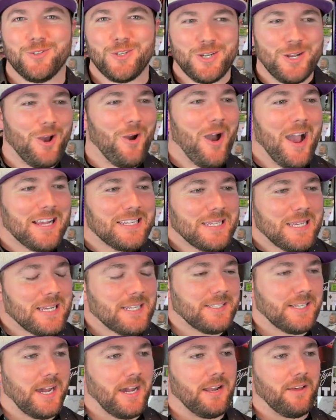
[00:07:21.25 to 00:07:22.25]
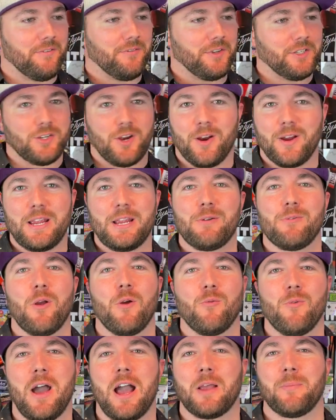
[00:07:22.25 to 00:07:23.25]
You know, I see a ton of Guitar Hero
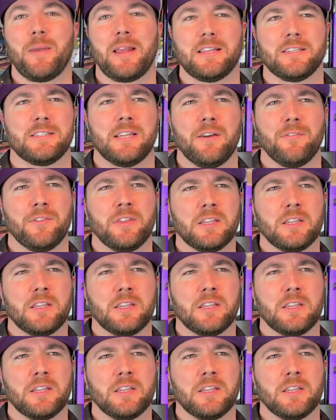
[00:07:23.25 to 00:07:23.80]
Rock Band stuff,